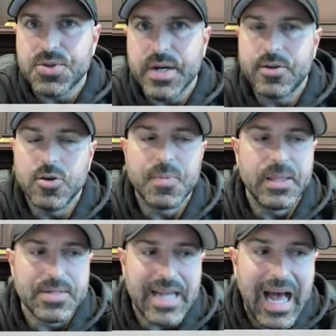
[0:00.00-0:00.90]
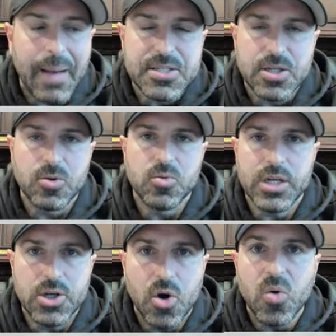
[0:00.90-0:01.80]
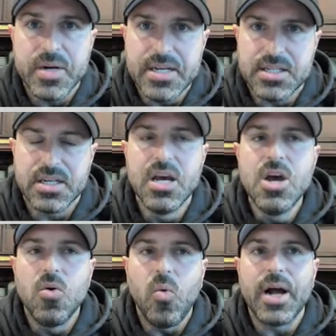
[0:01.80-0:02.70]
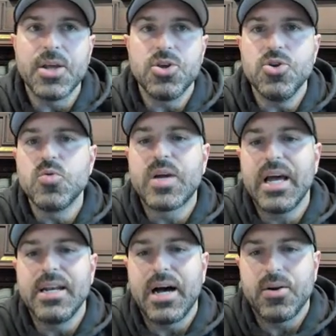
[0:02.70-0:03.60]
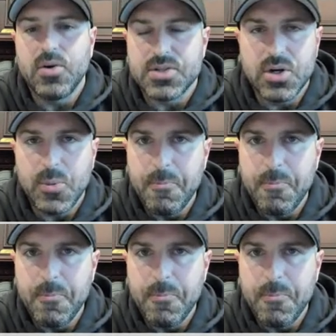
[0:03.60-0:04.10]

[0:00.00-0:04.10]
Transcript: Trading Group, then there's absolutely no reason why you cannot also.